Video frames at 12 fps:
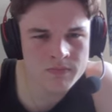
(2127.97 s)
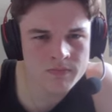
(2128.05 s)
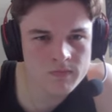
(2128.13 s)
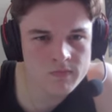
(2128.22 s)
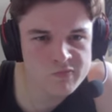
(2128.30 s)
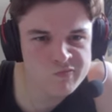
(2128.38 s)

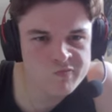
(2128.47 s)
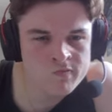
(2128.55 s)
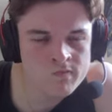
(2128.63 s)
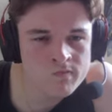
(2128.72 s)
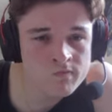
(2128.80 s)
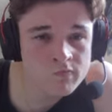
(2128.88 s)

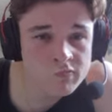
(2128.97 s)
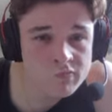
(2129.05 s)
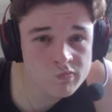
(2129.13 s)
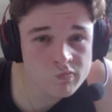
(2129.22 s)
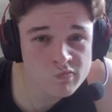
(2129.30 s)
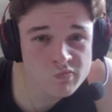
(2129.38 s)

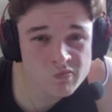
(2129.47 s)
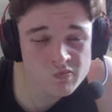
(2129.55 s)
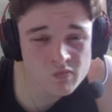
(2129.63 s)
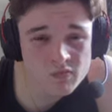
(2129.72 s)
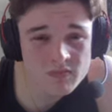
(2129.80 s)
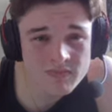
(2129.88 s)

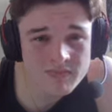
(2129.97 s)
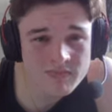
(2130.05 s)
Nobody speaks.